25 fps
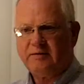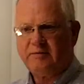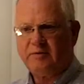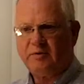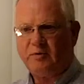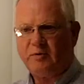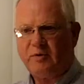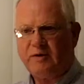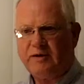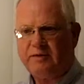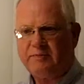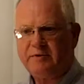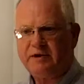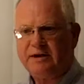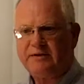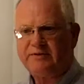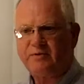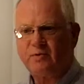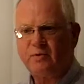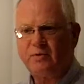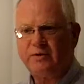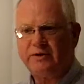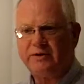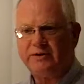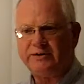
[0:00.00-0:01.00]
But what about
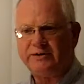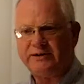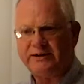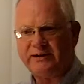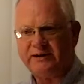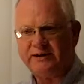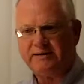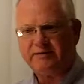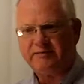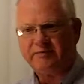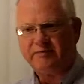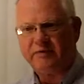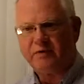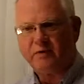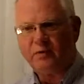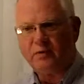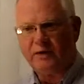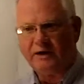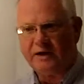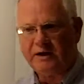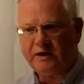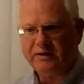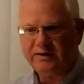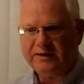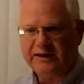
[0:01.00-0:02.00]
the winter time?
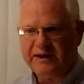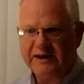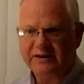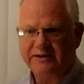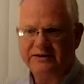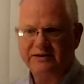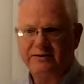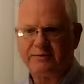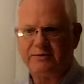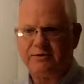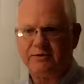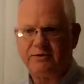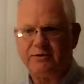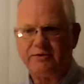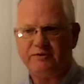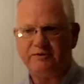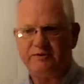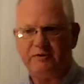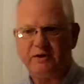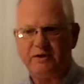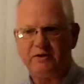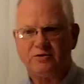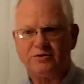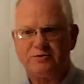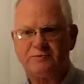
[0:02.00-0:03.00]
Well, that is the beauty of
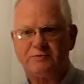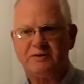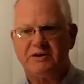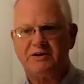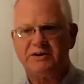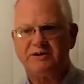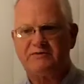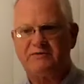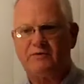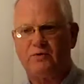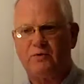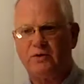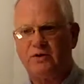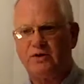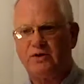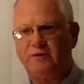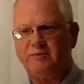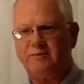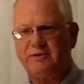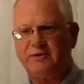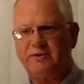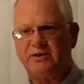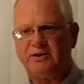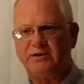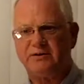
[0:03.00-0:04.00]
aerospace foil.
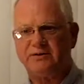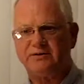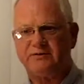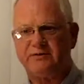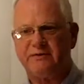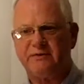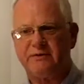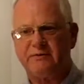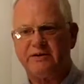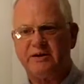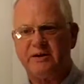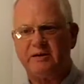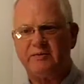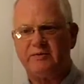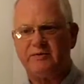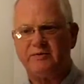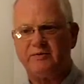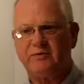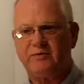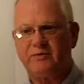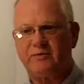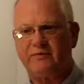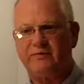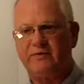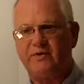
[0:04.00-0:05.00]
Because of the
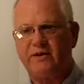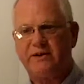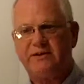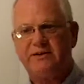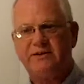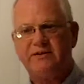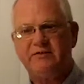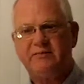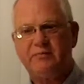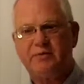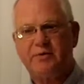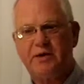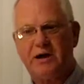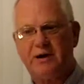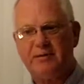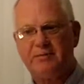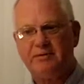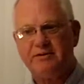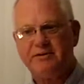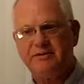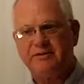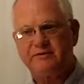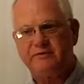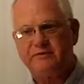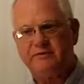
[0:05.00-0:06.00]
double reflective
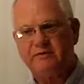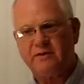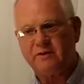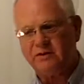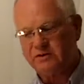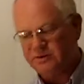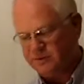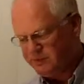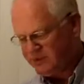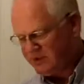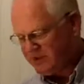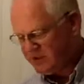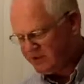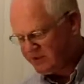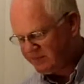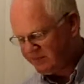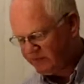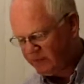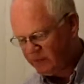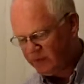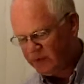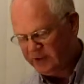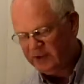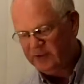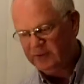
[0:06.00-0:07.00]
properties of aerospace
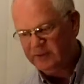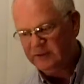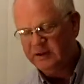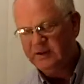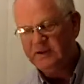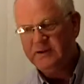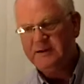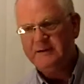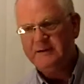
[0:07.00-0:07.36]
foil,